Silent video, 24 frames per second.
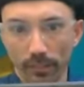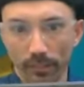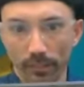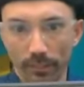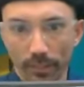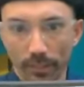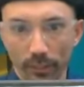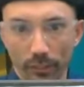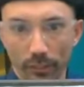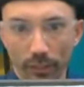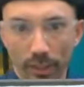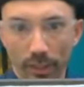
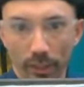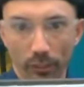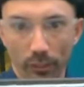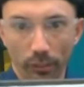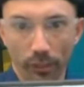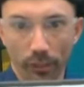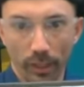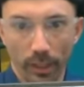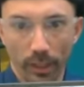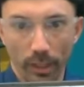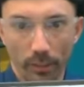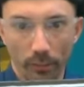You see how
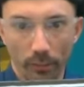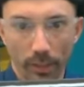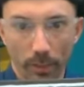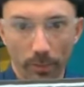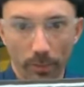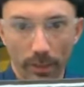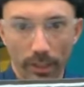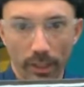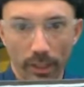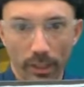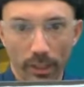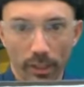far it comes up
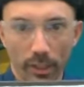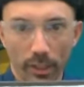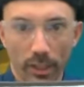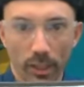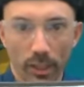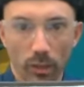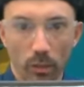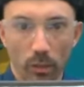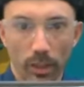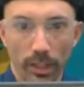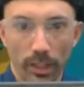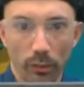there. Not
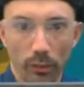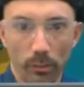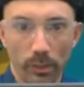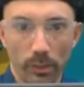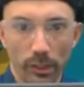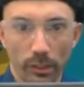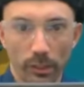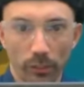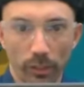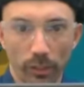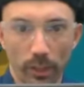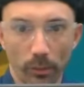quite as
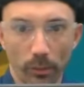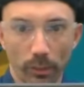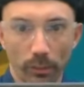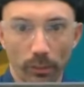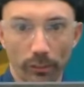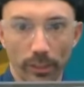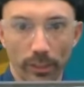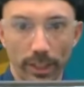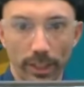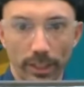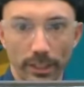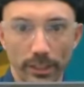much as I would have
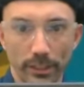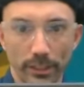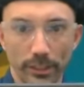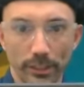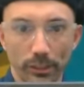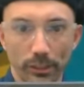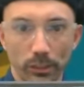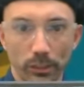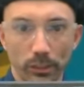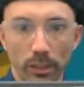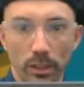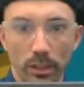liked it
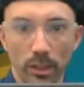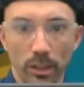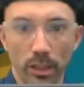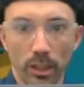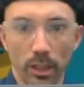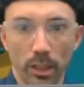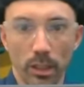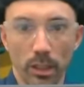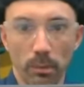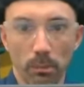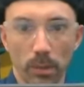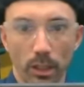to,
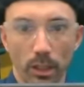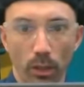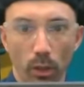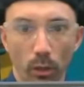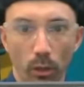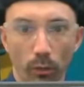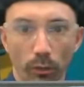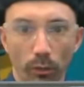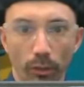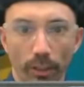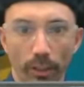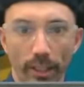but
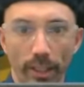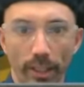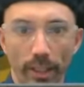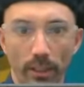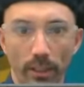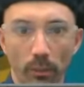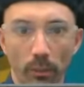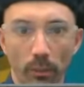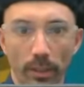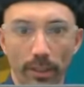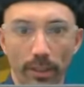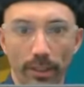hopefully
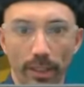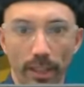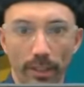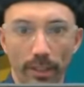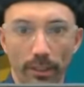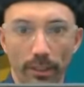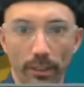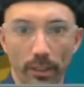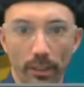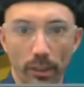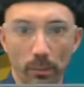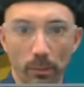with that
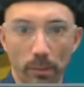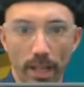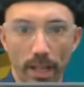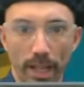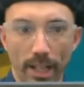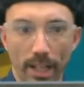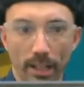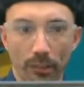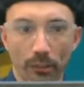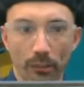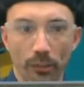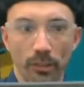third
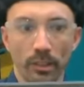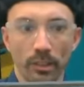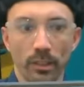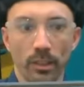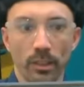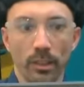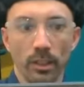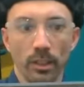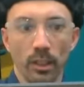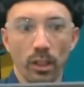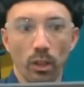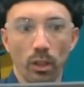pass,
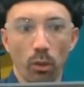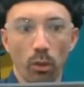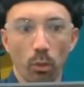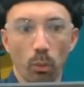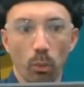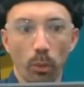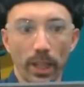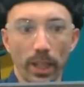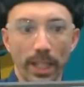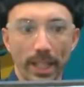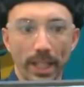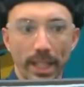
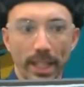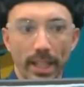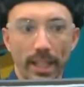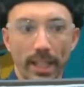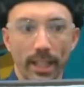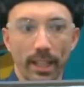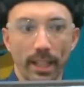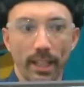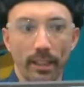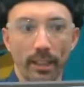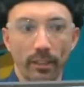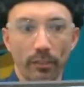we
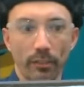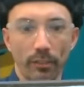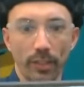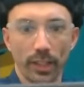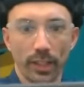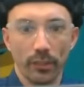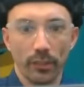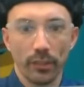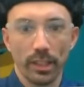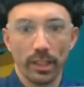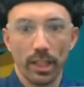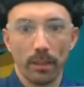can
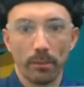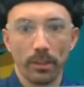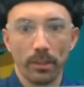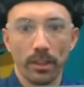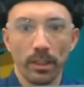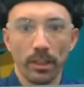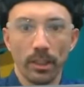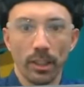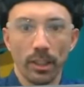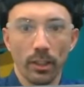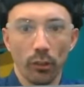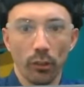fix it up.
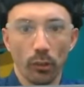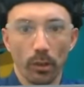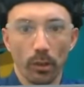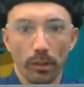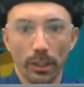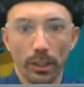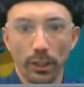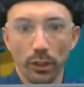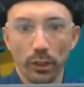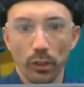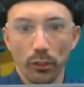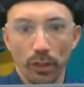So what I'm
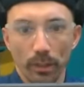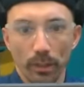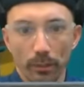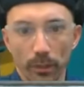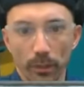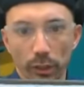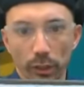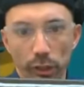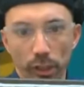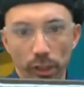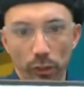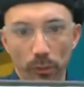gonna do is I'm gonna
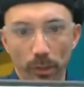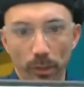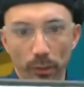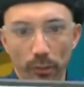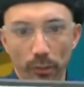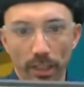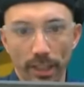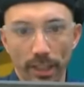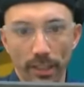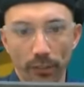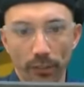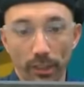adjust my
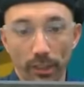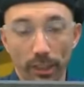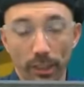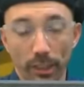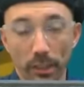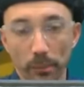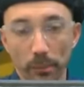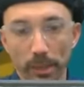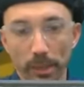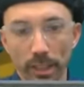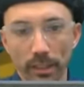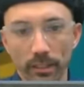settings a little
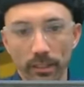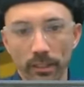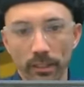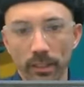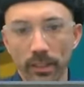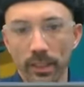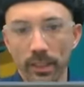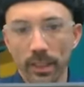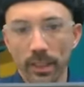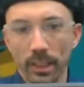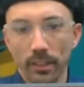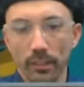bit.
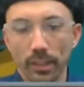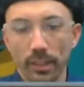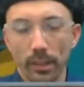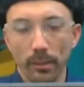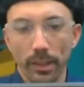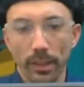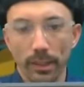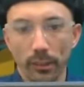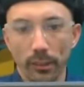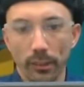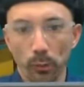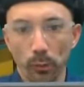It's gonna
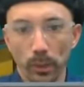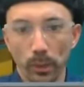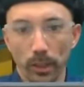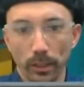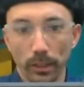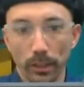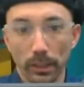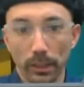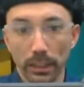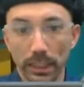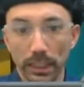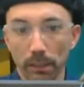make this weld a
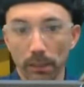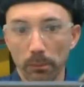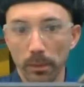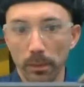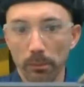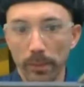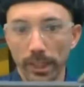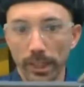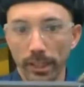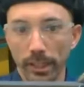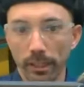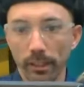little bit
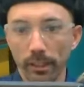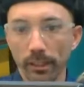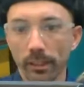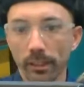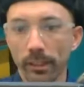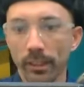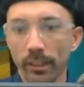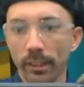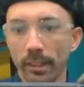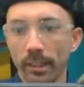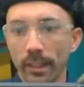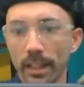bigger,
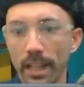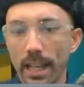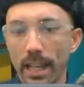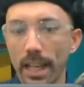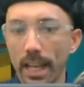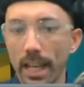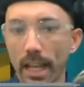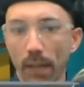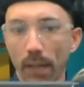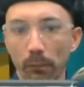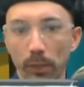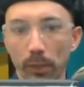
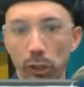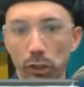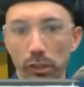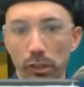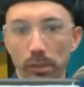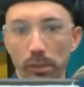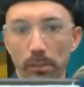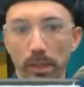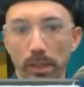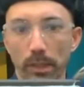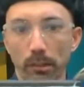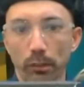and we
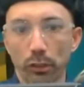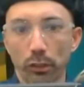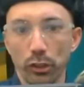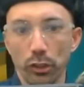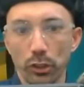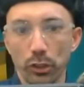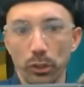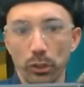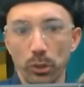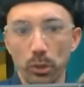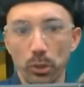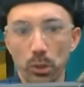should be able
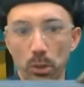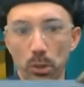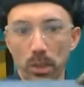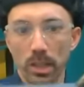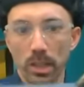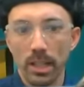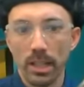to,